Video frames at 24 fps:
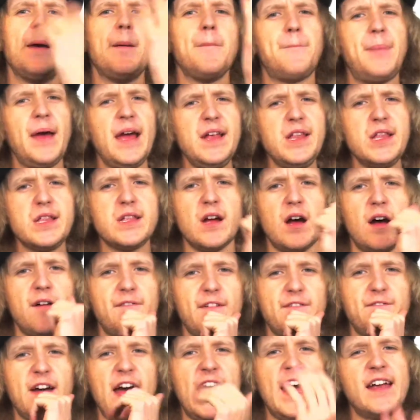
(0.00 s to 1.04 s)
based off,
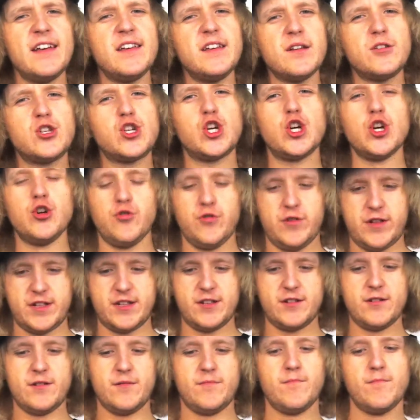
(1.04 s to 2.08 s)
if I had to
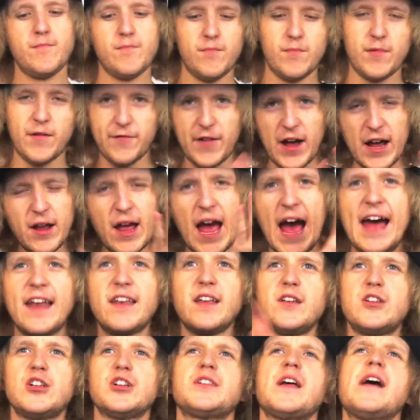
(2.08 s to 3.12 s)
choose, if I had
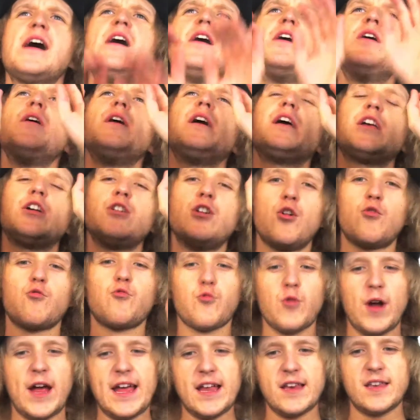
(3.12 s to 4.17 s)
to just,
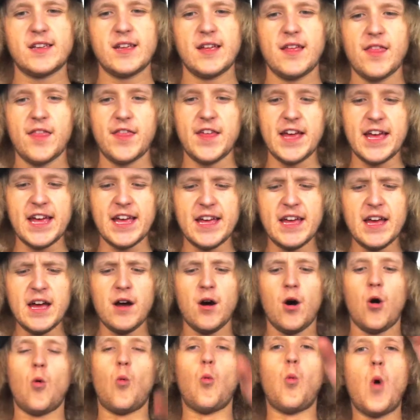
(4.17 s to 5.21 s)
rate the
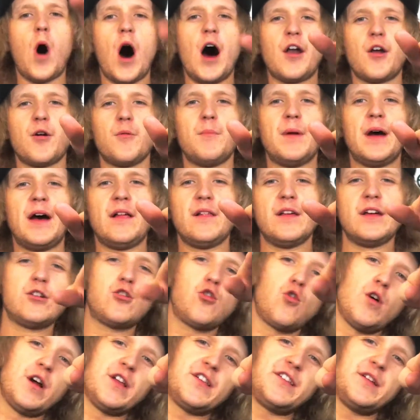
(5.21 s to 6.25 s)
watermelon
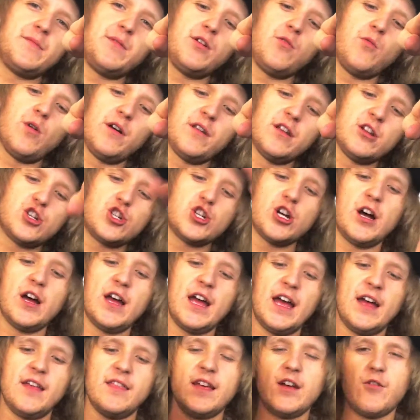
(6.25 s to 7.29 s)
Koi CBD Wellness
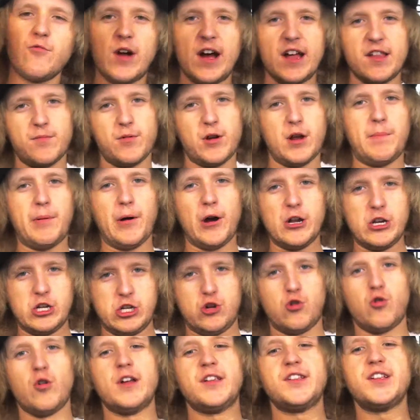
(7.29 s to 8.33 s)
Shot and the Raspberry Punch
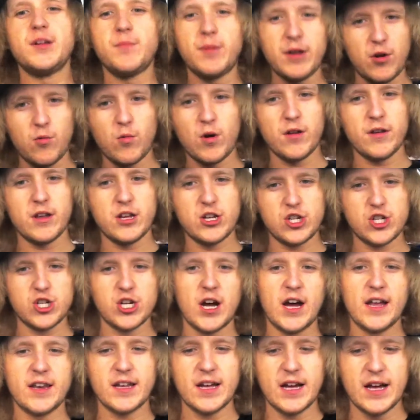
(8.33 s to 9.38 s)
Koi CBD Wellness
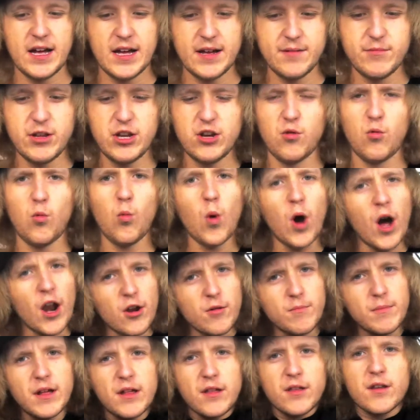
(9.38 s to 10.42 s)
Shot,
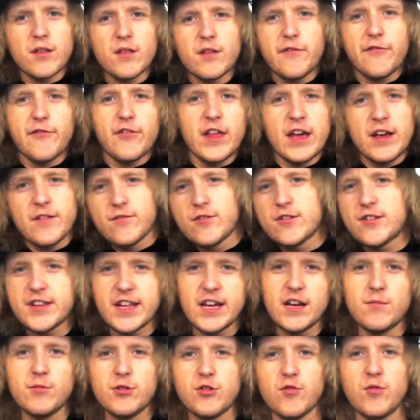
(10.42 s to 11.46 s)
watermelon on the flavor
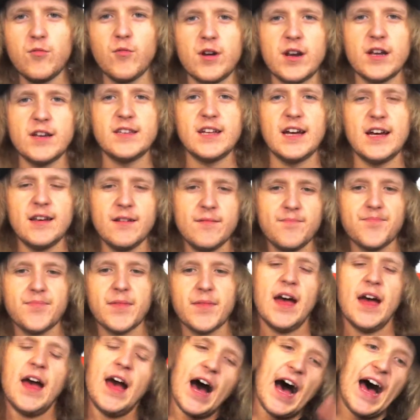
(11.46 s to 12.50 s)
scale between 1 and 10,
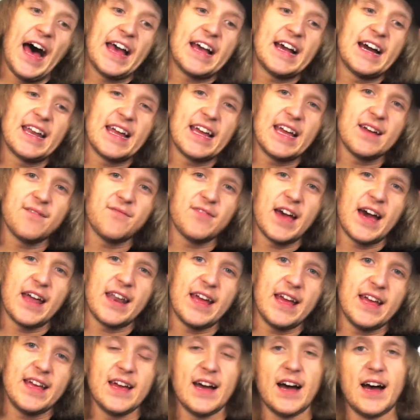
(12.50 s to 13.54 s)
I got to give that
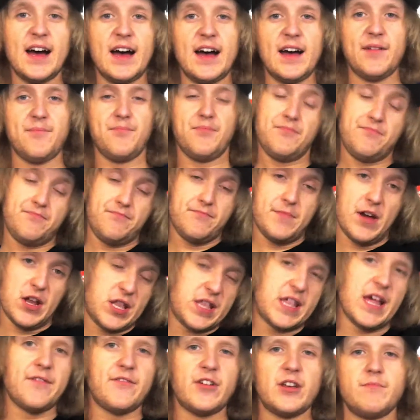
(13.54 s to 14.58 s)
a
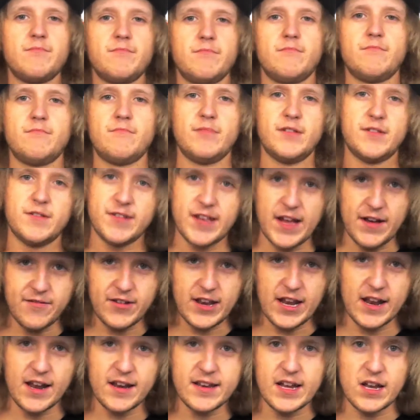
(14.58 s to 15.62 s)
7.
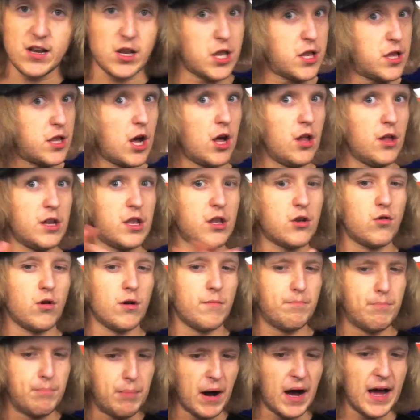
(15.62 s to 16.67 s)
7 out of 10. Solid score.
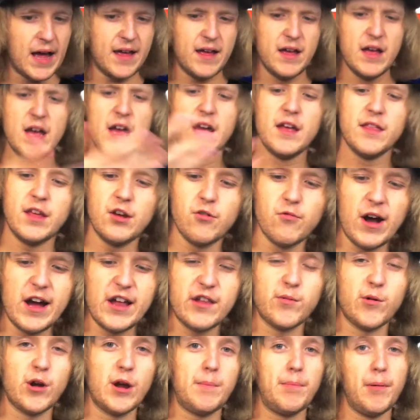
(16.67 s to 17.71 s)
But the
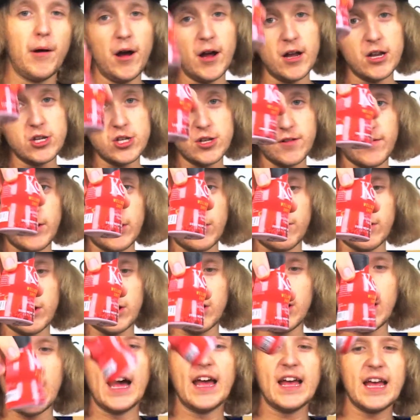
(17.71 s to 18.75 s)
Raspberry Punch, if you don't
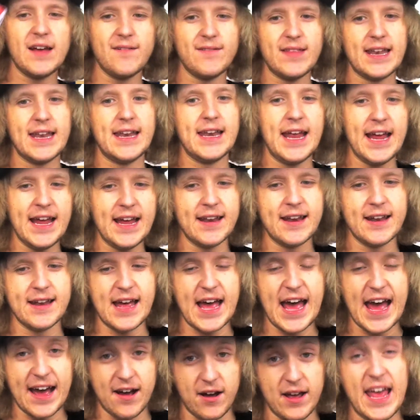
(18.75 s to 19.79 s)
recall, I gave that an
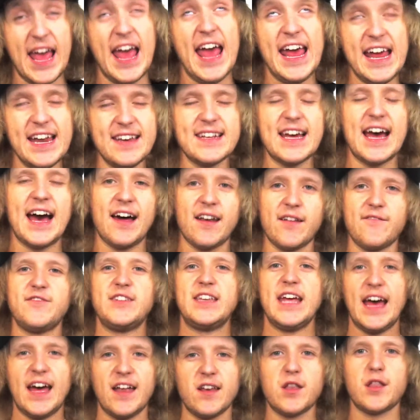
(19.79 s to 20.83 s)
8 out of
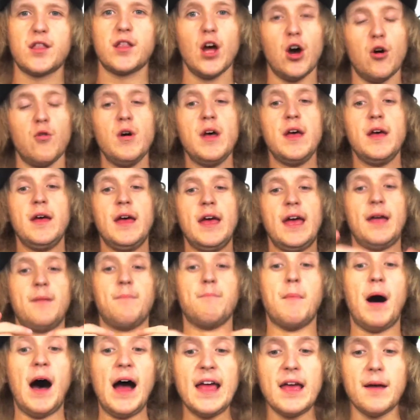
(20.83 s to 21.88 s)
10. So,
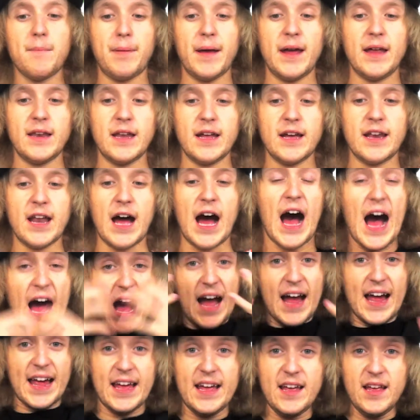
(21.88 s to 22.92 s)
in my opinion,
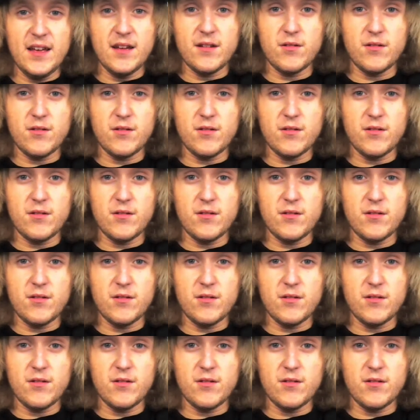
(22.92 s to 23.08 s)
I